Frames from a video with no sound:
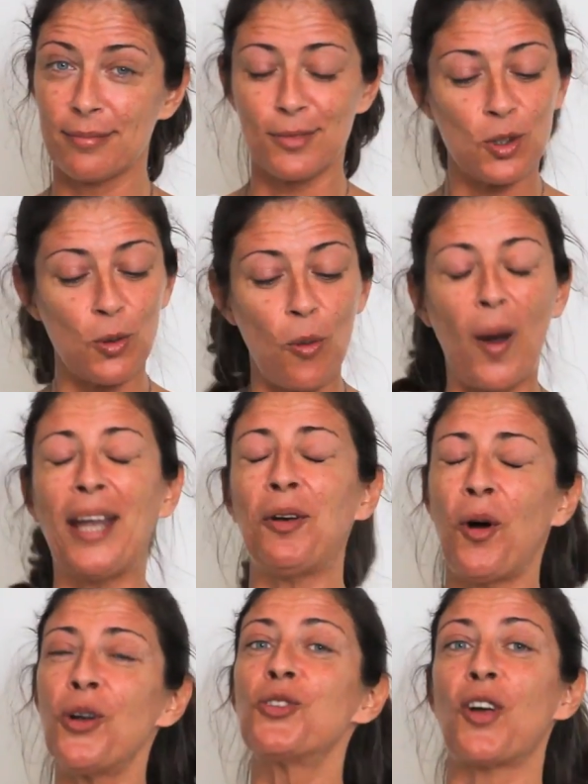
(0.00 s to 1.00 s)
So why
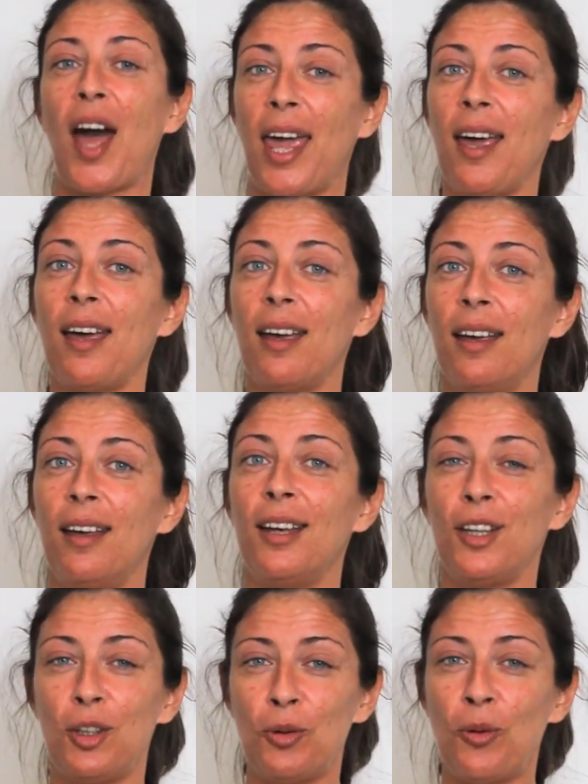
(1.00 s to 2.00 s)
not try it?
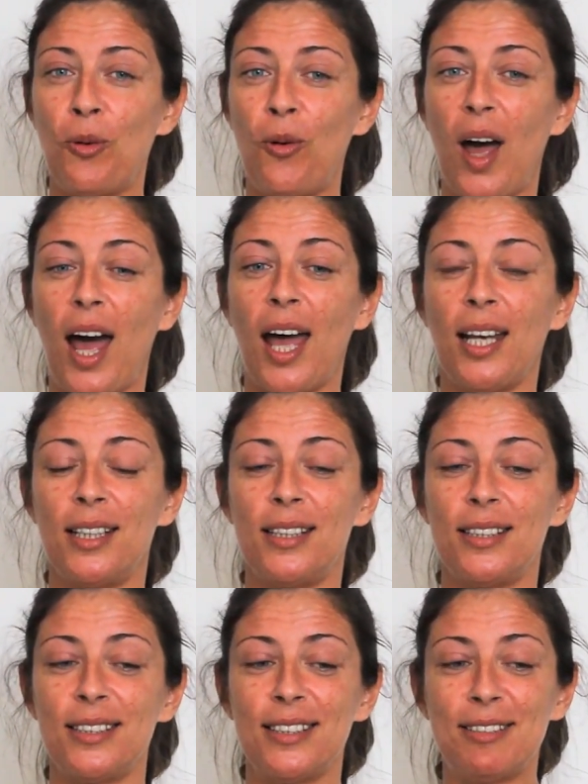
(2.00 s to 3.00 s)
You know, and